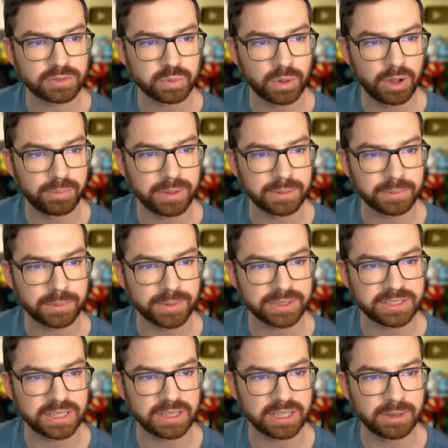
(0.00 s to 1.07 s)
wallpaper by
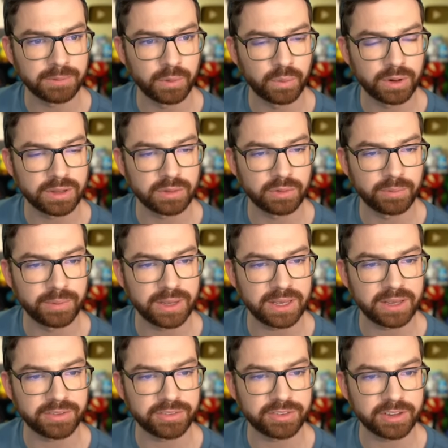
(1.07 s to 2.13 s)
telling him a word that will make
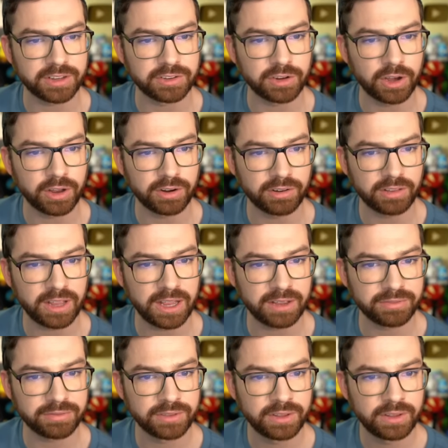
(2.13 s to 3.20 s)
his sick daughter
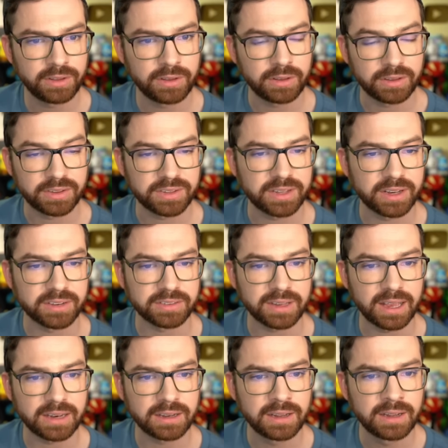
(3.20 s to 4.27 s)
laugh. Kind of
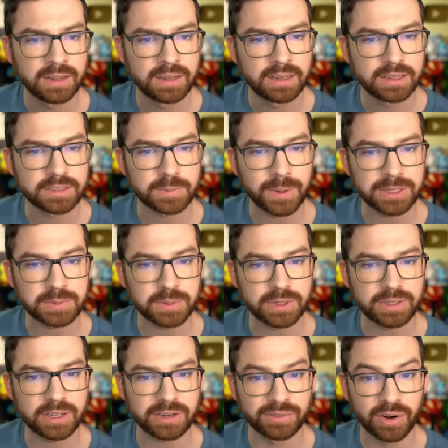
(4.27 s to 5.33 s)
sad. It's possible to
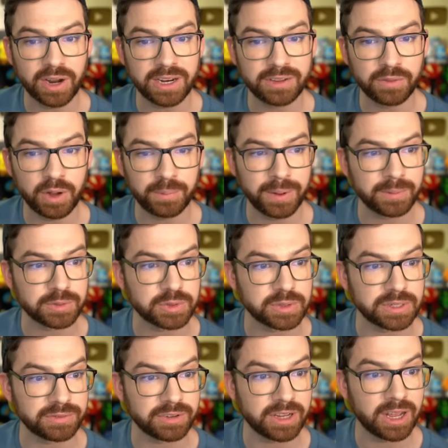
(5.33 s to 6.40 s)
unlock a variety of wallpapers with
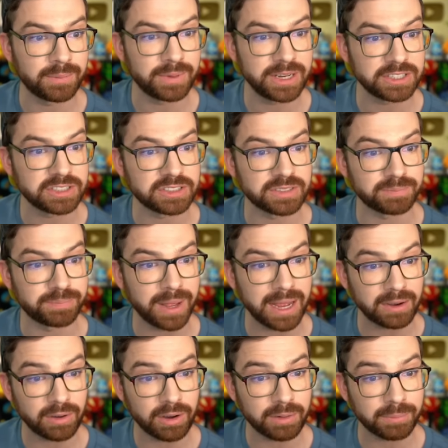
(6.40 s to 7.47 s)
different combinations of
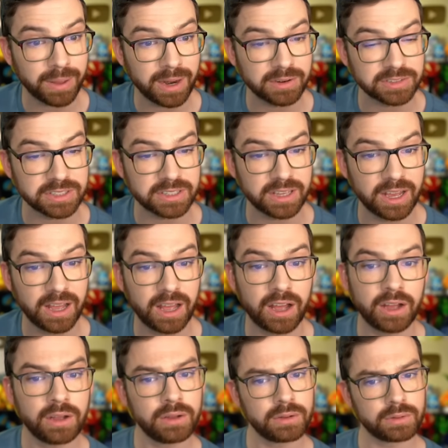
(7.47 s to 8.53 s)
background and patterns and cut.
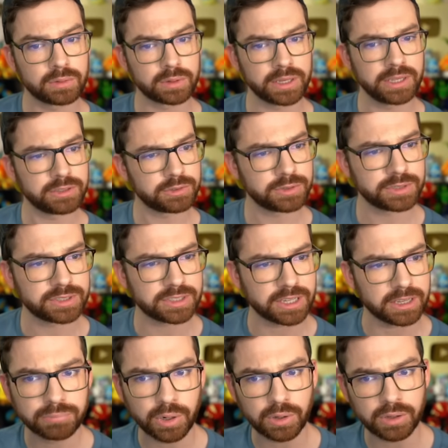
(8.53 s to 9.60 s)
Oh,
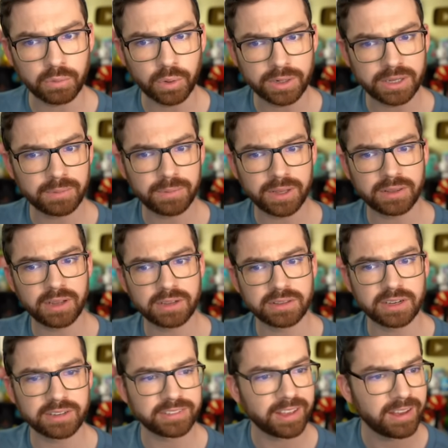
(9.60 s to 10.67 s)
interesting. But only one can be unlocked
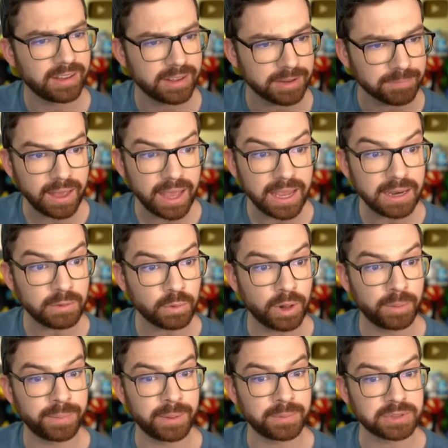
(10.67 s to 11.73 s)
at a time. Eight
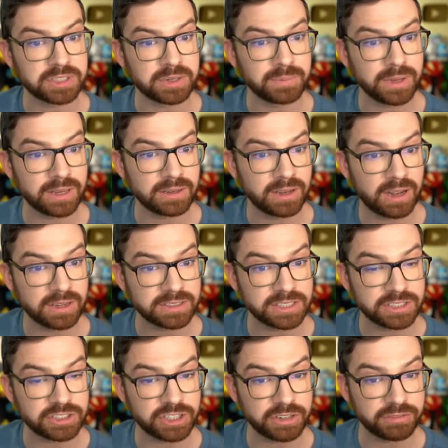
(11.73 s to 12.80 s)
wallpapers can be unlocked
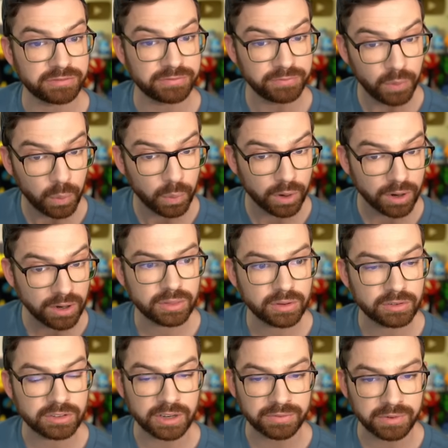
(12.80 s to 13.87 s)
in Gen four.
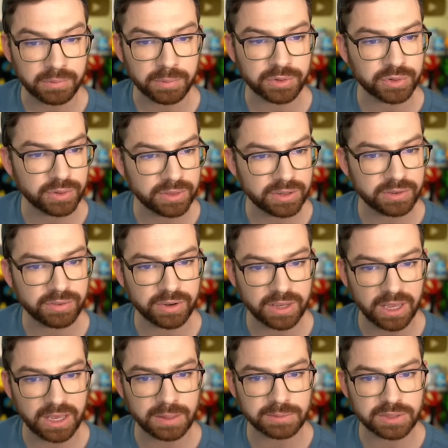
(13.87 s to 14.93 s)
They're different between the different
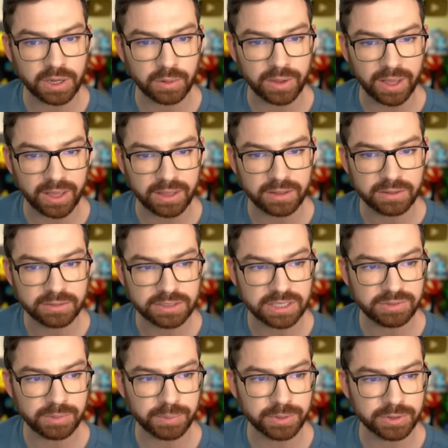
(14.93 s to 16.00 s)
games. Okay.
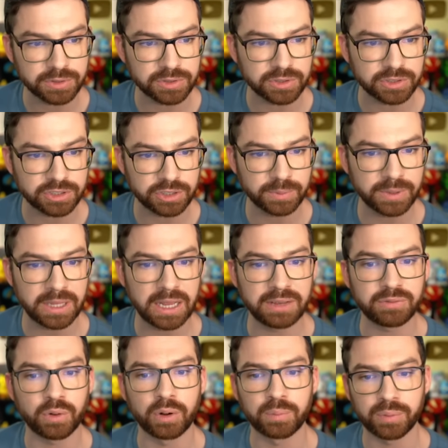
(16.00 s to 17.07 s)
T V producer
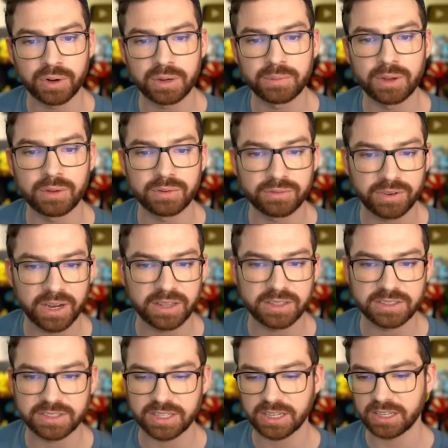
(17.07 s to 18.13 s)
Jubilife or Primo in
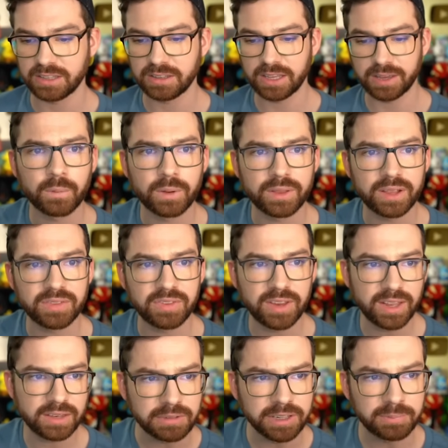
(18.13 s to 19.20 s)
Violet City. Yep, right, that's
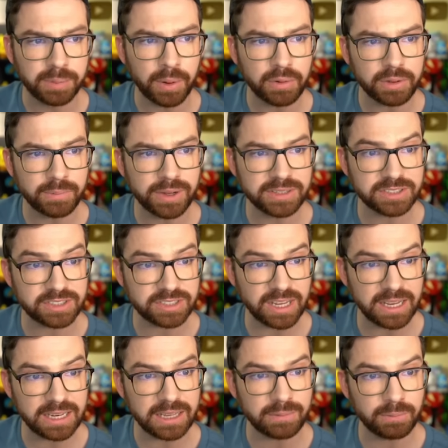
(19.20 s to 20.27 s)
it. In Pokemon
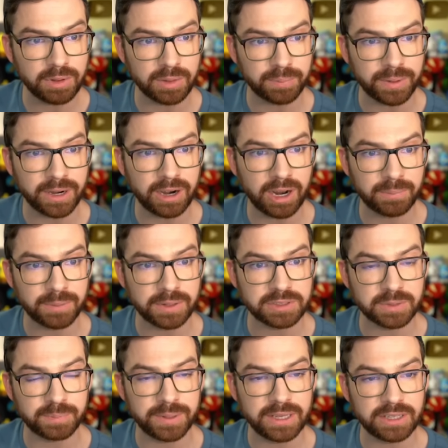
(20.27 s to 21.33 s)
Stadium, when the player uploads
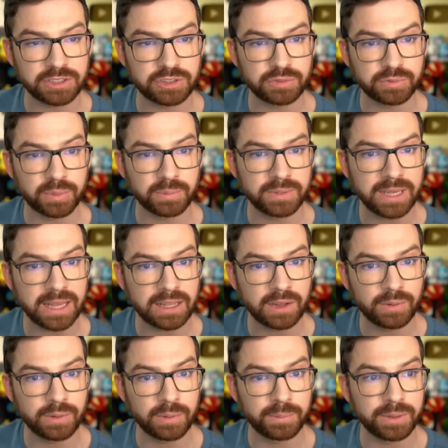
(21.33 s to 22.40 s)
a Pikachu from
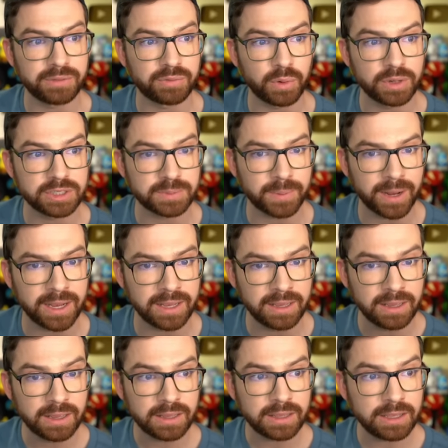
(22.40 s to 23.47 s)
Yellow, it will be voiced by
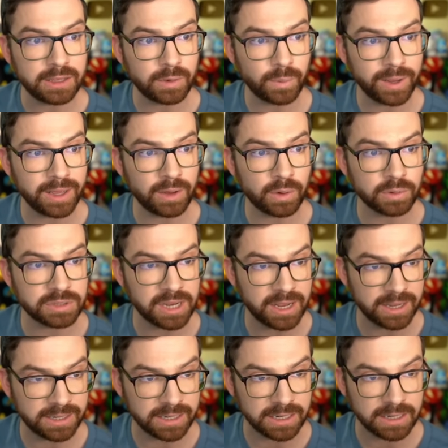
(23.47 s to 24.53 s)
Ikue
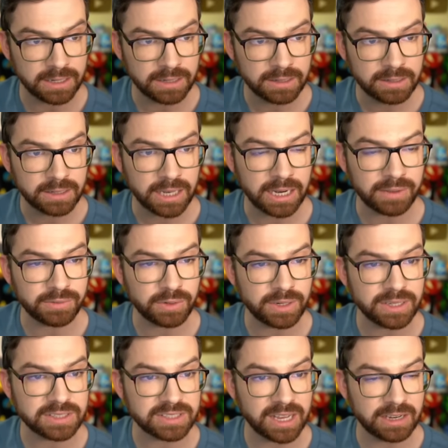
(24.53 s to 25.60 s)
Otani and have
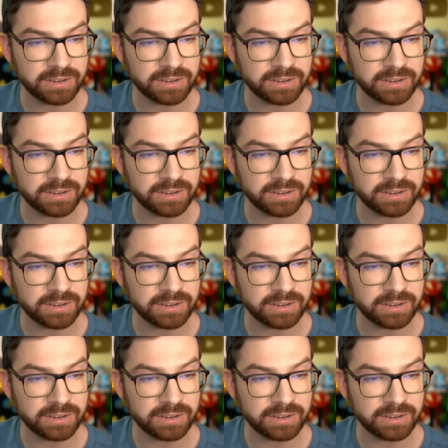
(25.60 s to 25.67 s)
unique sound